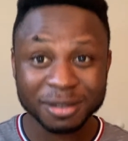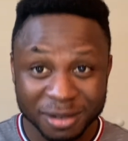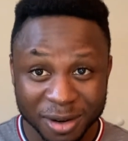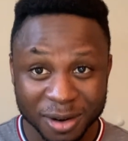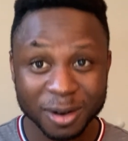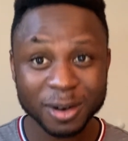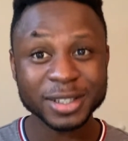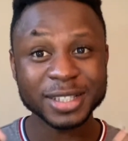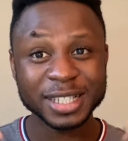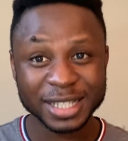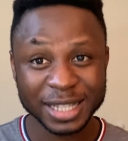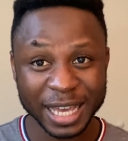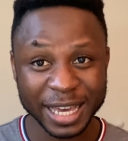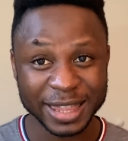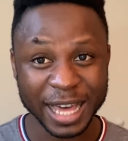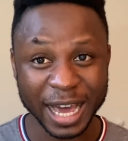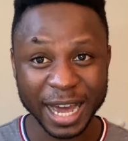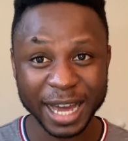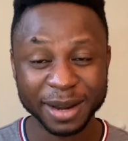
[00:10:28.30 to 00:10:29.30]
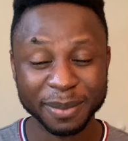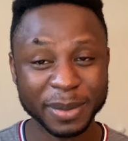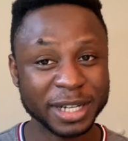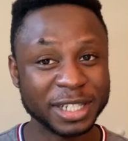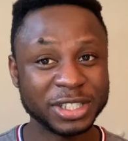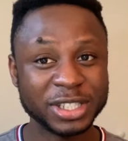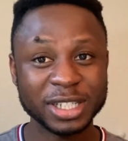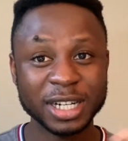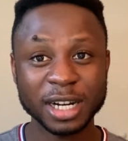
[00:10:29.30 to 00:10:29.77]
courses like that,
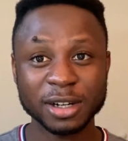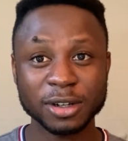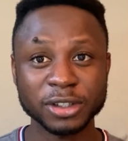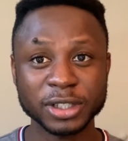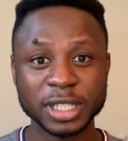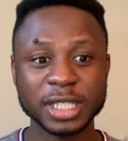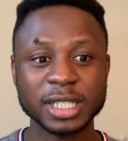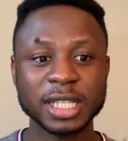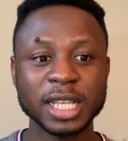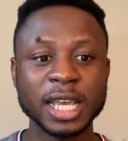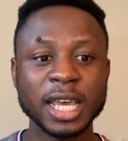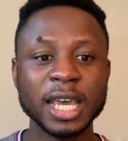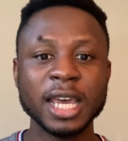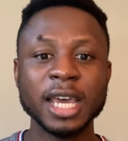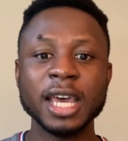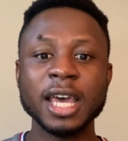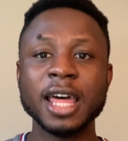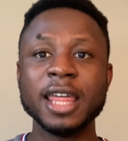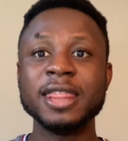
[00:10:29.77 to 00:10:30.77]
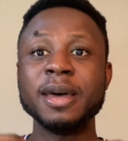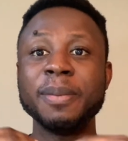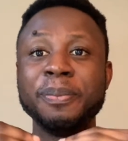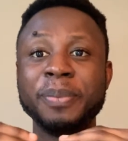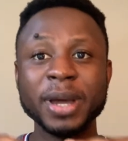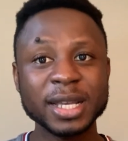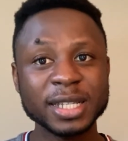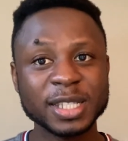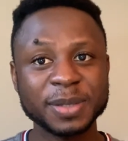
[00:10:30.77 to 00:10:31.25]
managerial courses. The
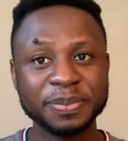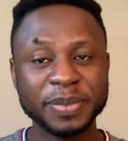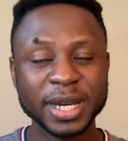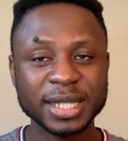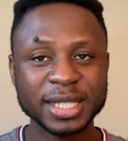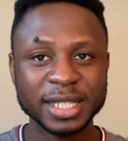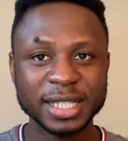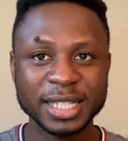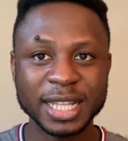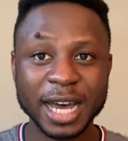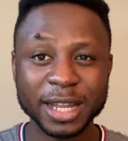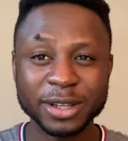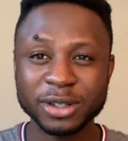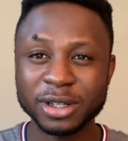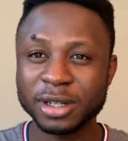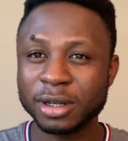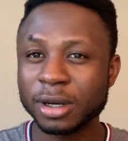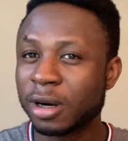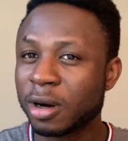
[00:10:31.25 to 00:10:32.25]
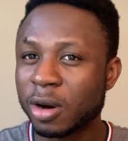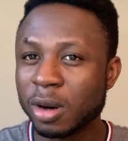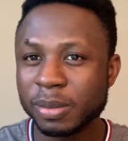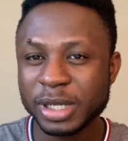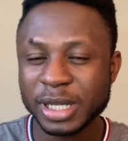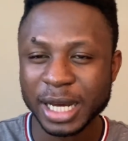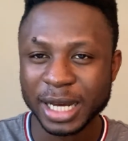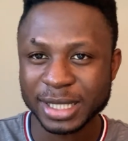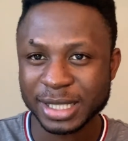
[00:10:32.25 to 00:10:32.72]
best bet is that you're not
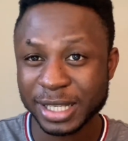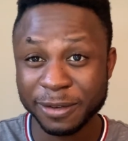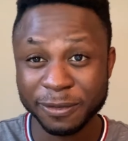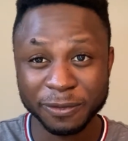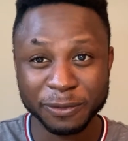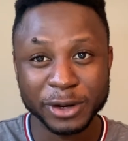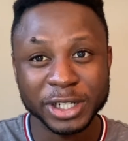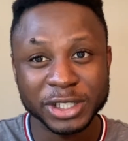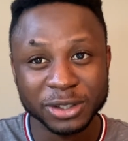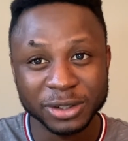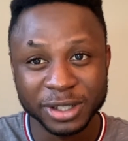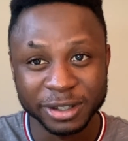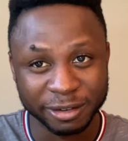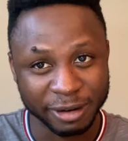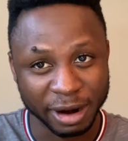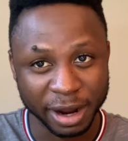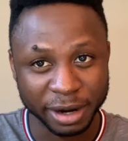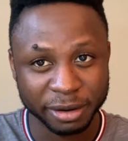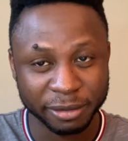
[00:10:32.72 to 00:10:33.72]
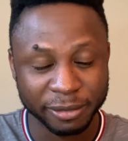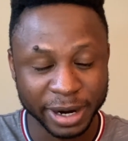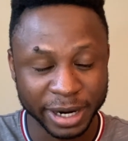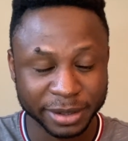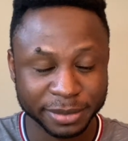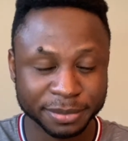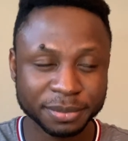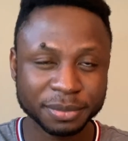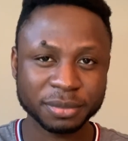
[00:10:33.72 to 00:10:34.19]
coming as a fresh undergrad, right?
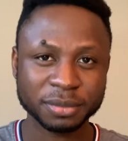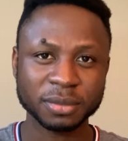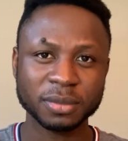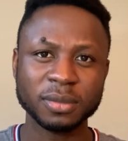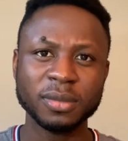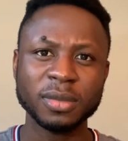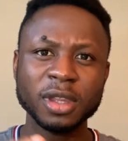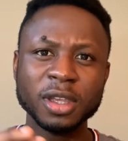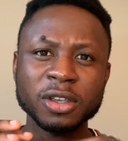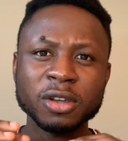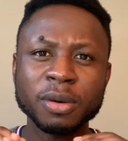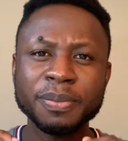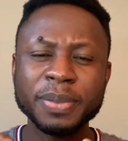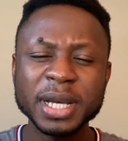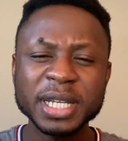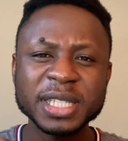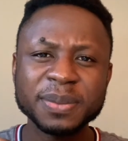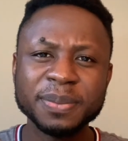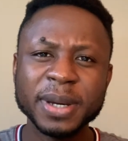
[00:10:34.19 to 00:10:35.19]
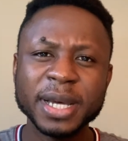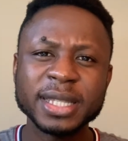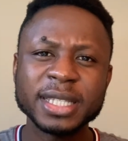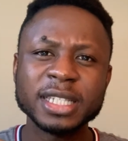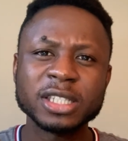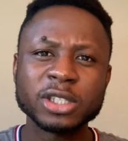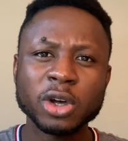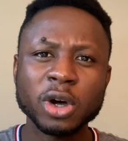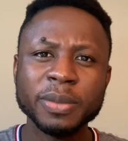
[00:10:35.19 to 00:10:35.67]
Your best bet
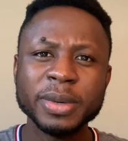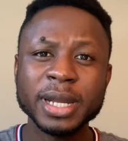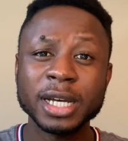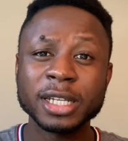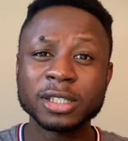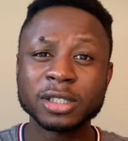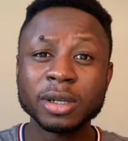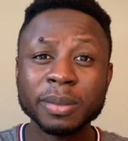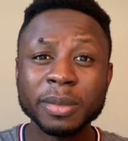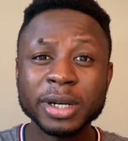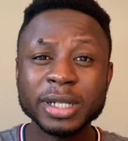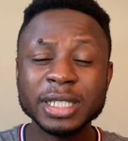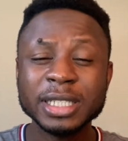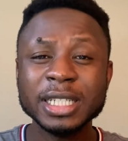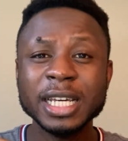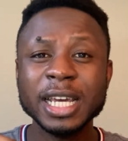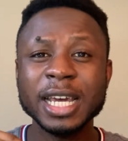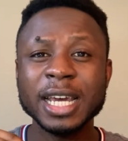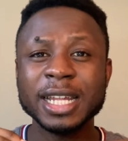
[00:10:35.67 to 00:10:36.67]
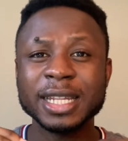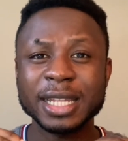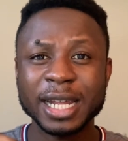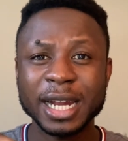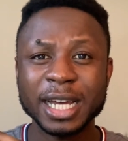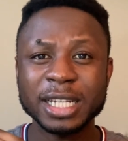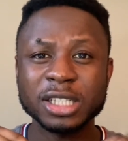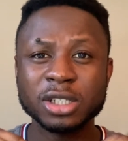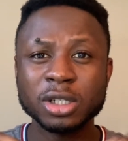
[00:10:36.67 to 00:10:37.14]
is coming as somebody that
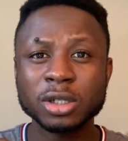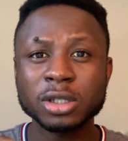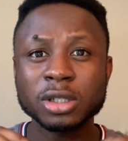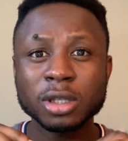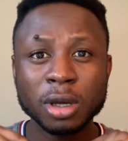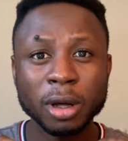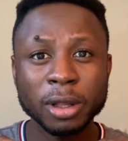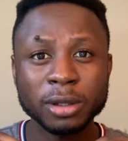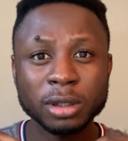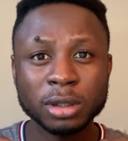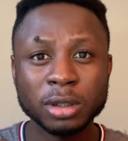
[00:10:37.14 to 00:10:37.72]
has just got